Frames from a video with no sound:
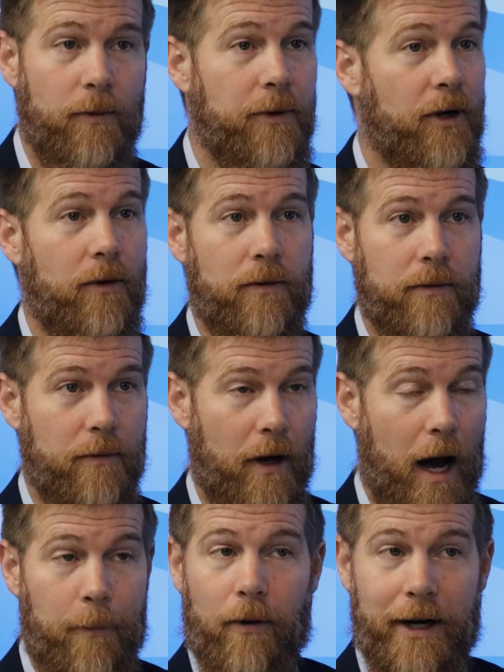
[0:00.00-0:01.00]
We don't
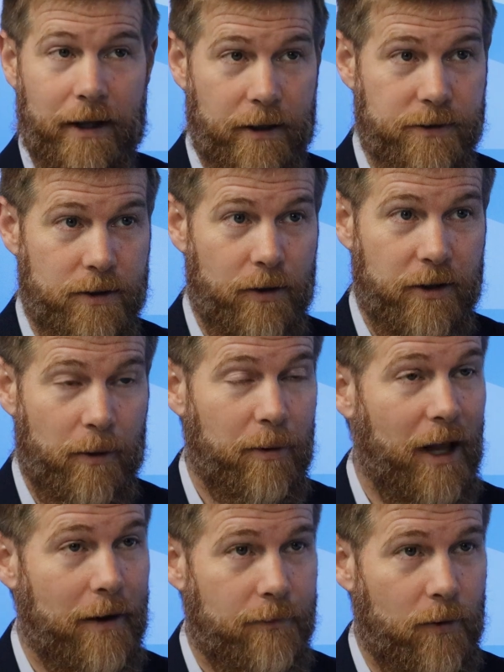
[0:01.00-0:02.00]
operate a custodial
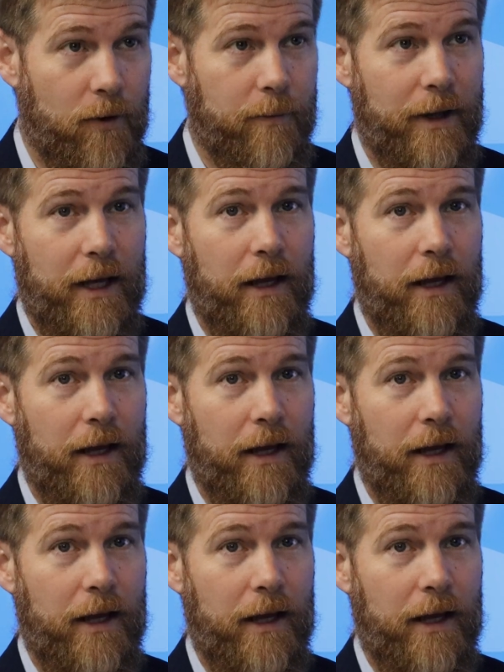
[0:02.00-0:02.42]
platform.